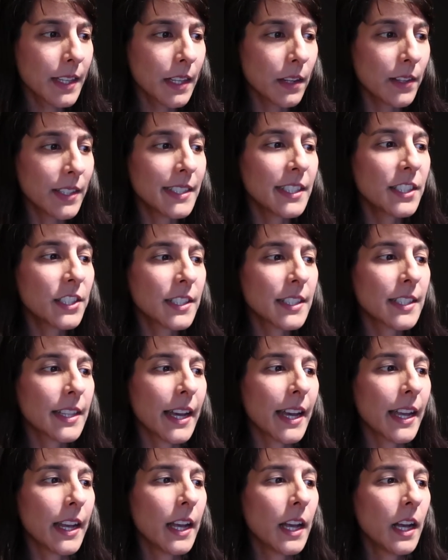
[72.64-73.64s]
In addition to
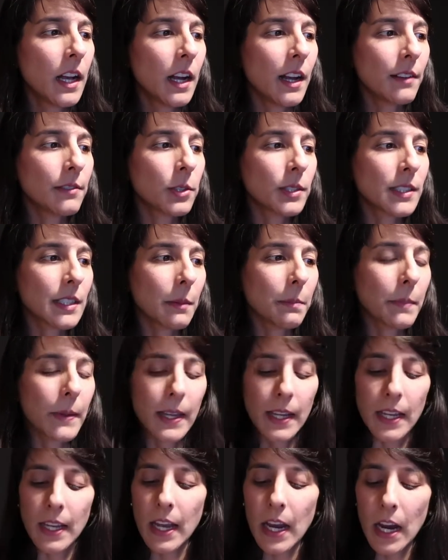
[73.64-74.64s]
that, I've looked up
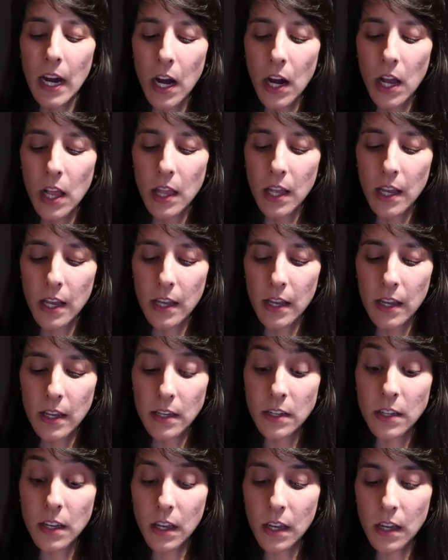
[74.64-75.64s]

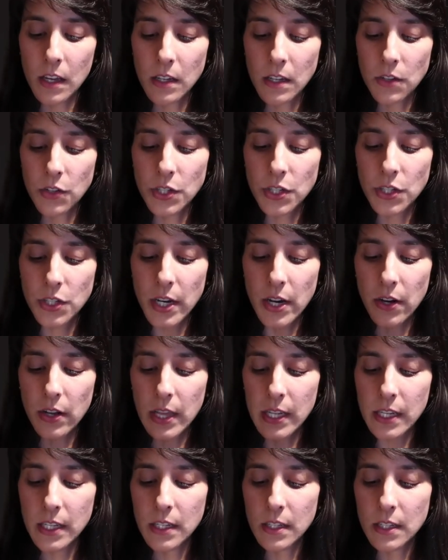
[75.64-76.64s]
Caroline, oh no,
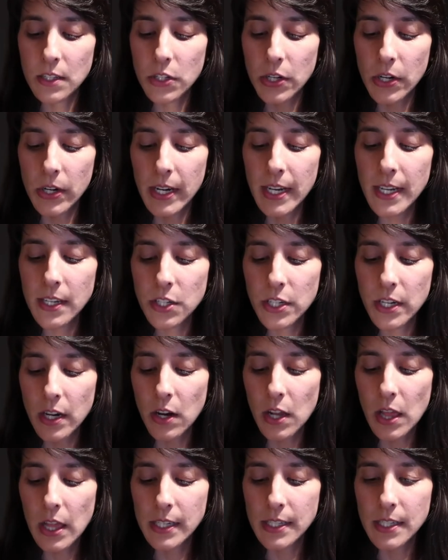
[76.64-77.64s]
Cheralyn, sorry,
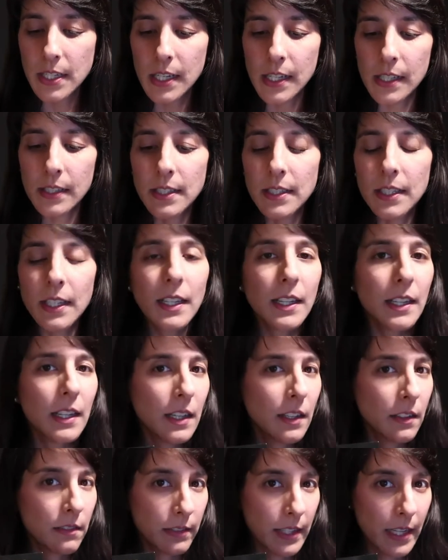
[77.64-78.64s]
Cheralyn Darcey,
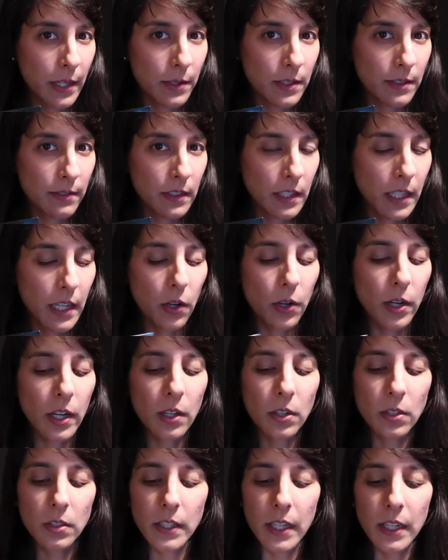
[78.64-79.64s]
Flowers of the Night
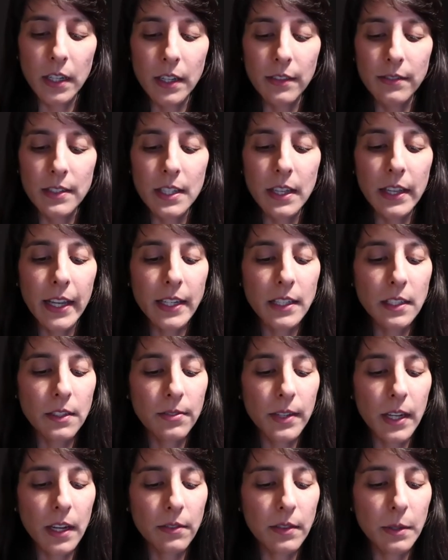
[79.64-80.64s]
Oracle. And I've selected
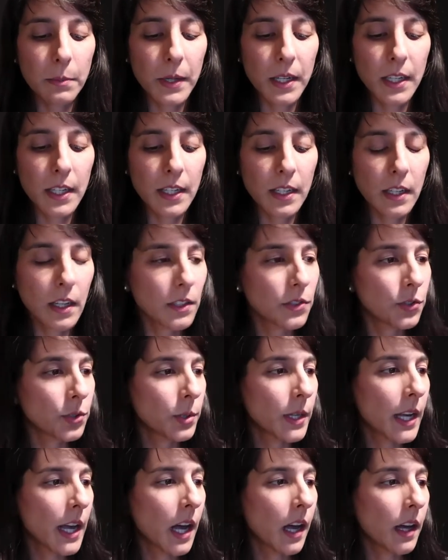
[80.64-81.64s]
for everybody, I
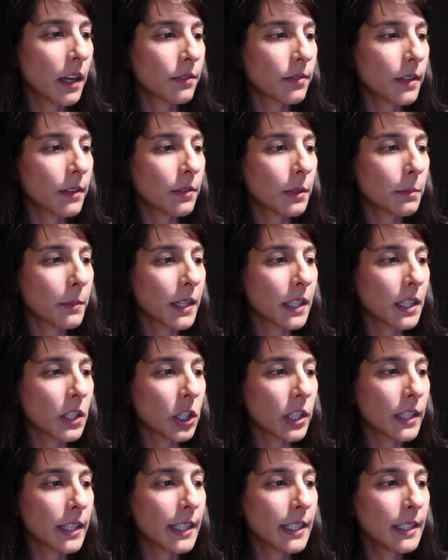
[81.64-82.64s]
drew a card for everybody
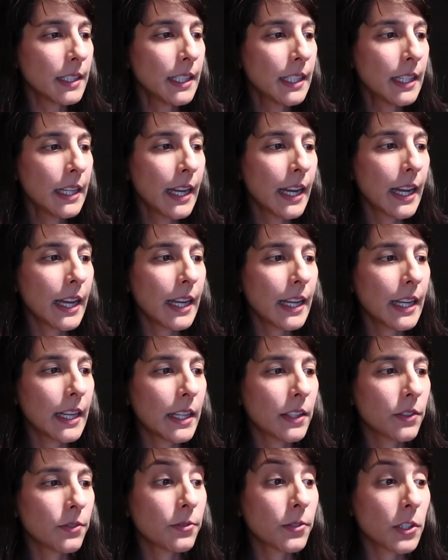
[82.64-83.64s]
earlier.
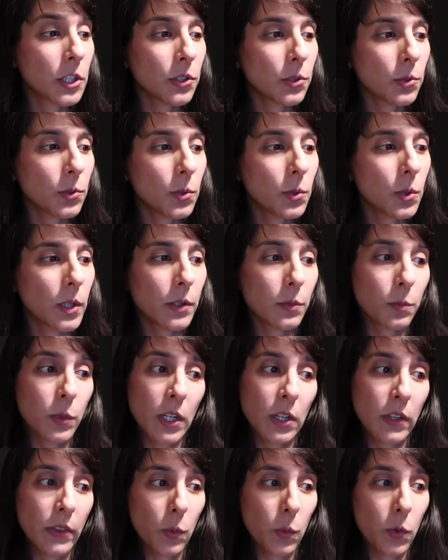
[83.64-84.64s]
And for you, we
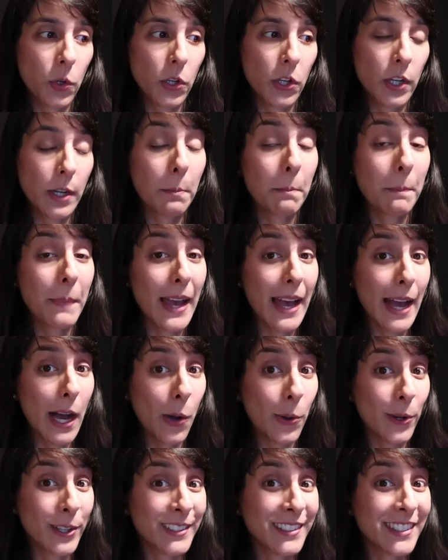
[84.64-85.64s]
got the word
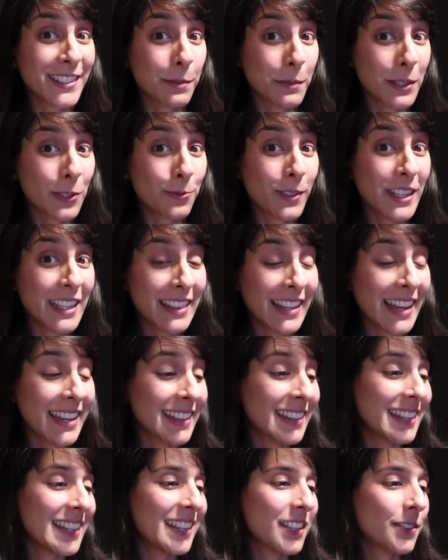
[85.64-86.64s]
power. So I'm going to read that
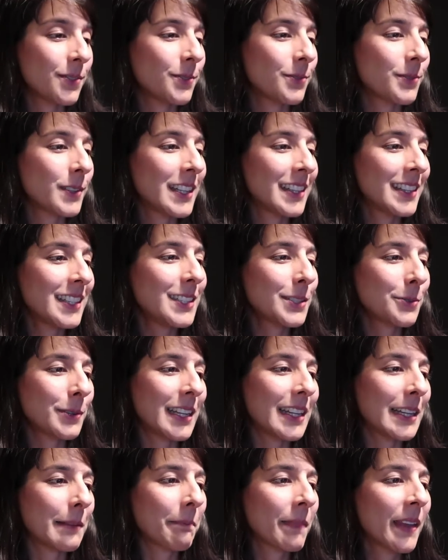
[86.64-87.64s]
at the end of this
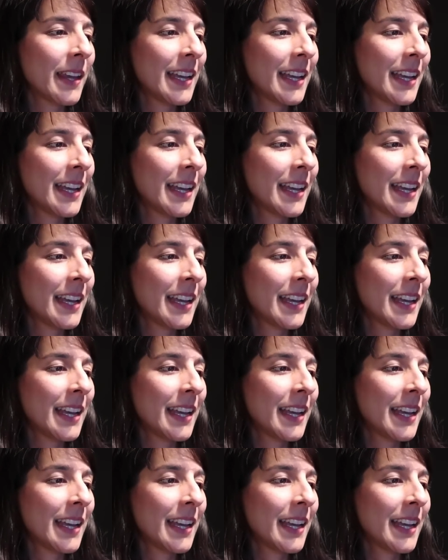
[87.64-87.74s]
reading.